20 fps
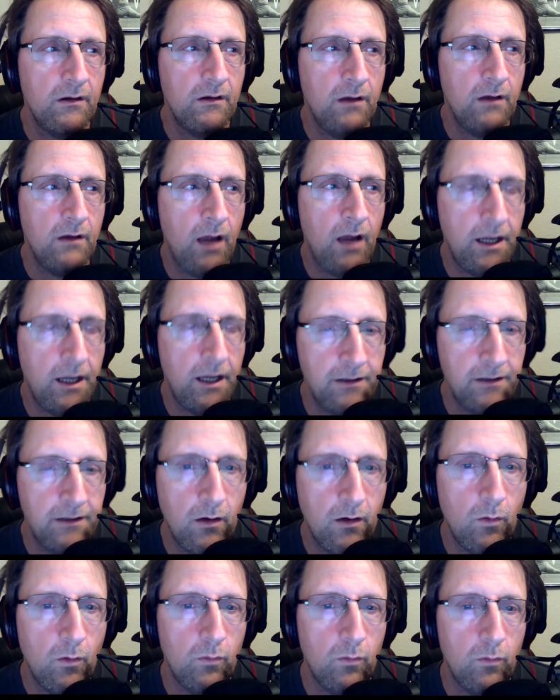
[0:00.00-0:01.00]
I
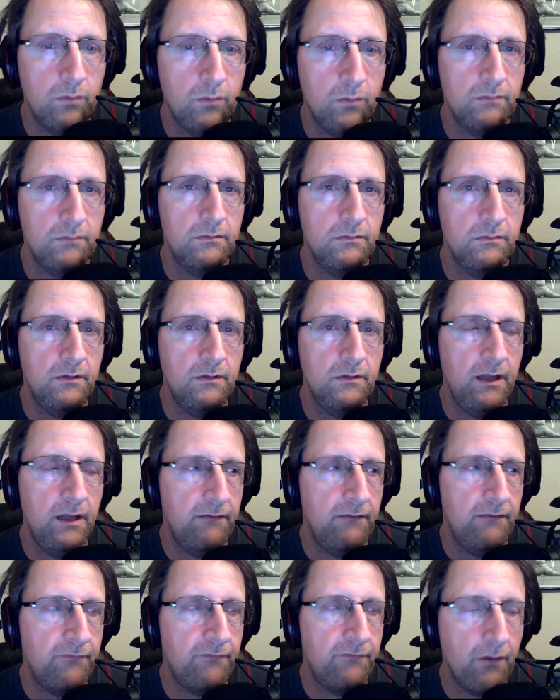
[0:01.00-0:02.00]
know,
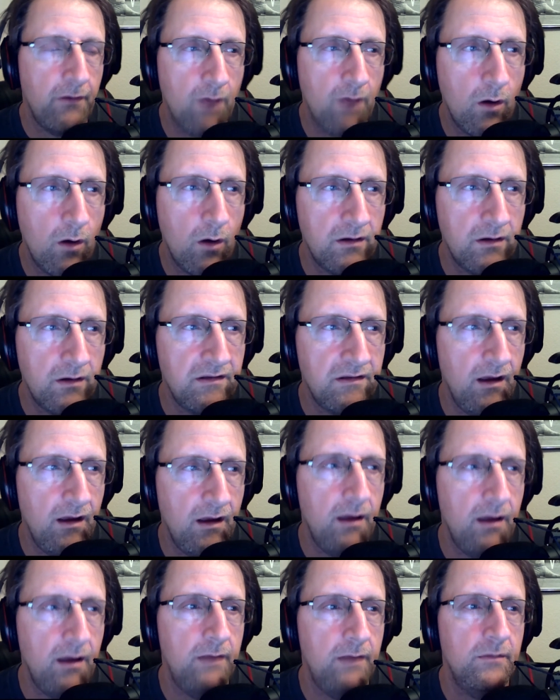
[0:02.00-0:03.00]
and for the longest
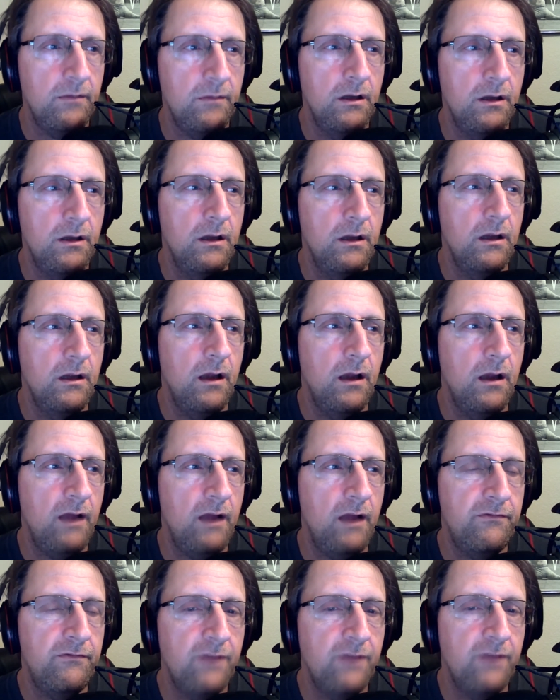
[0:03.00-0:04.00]
time, I
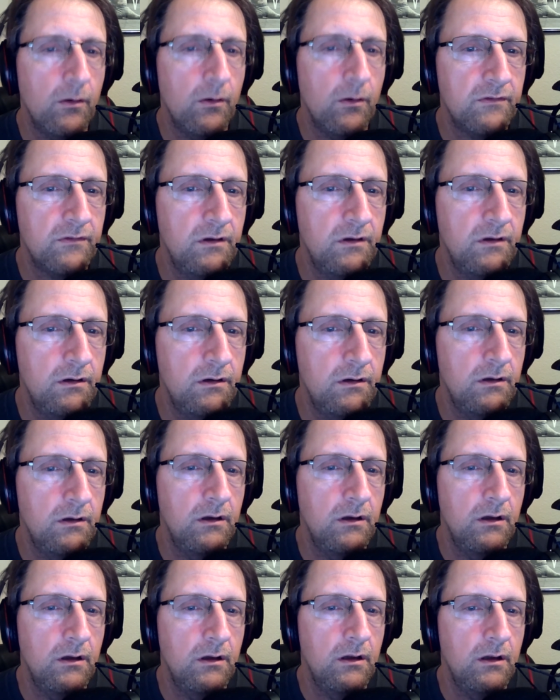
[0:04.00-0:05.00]
felt
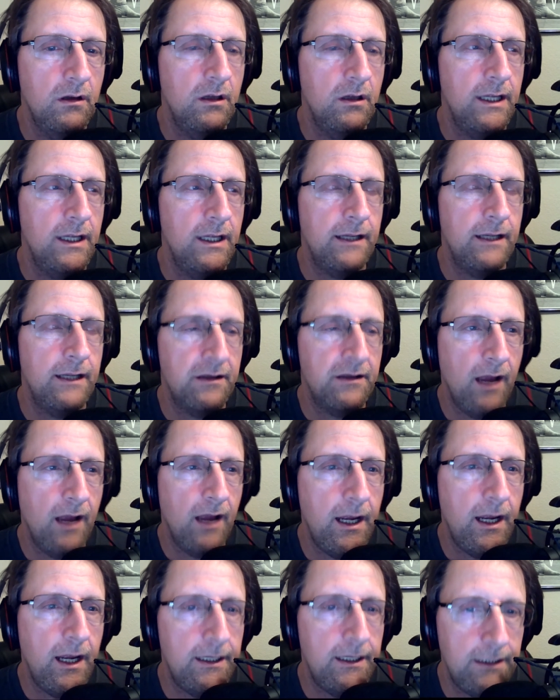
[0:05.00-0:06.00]

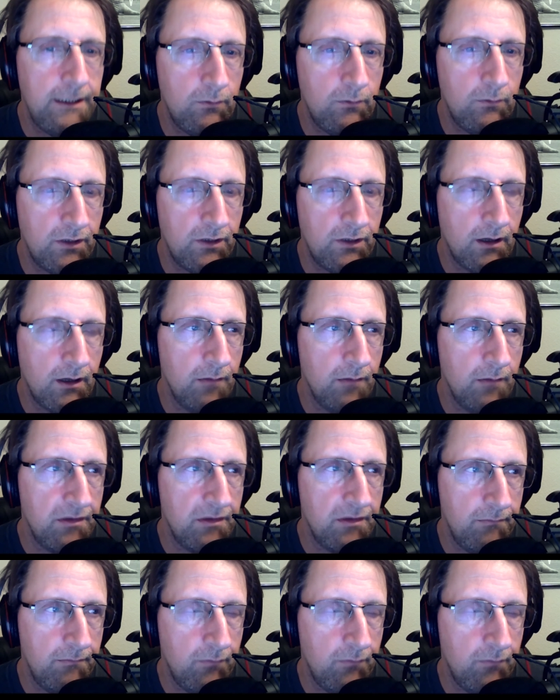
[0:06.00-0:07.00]
anxiety when it comes
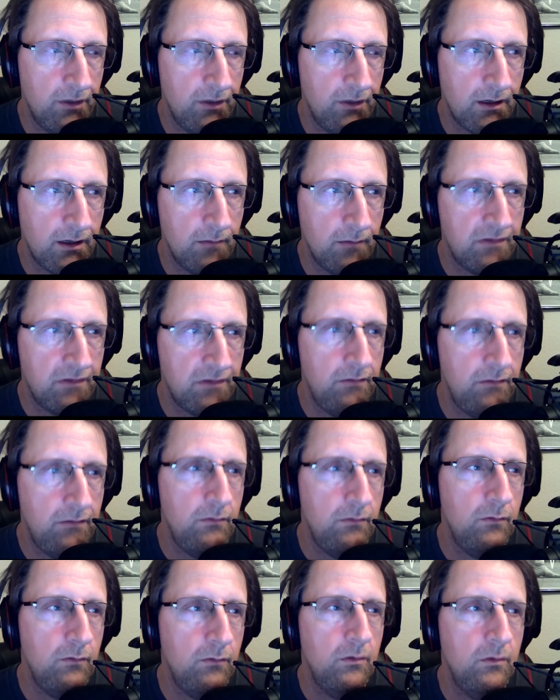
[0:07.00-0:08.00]

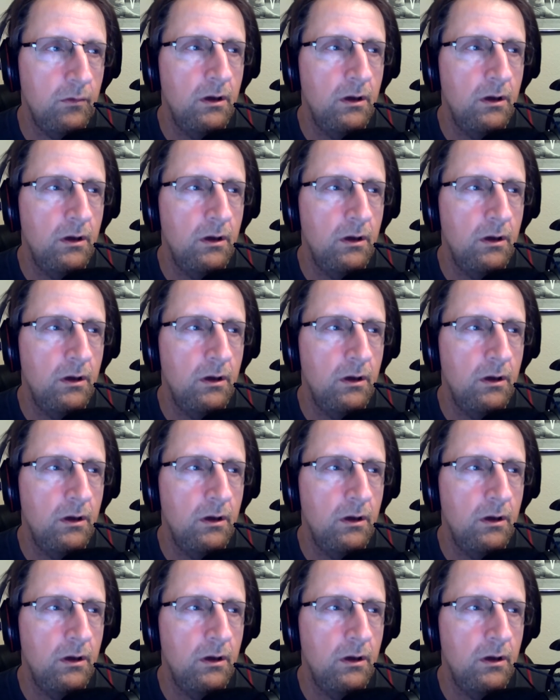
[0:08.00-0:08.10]
to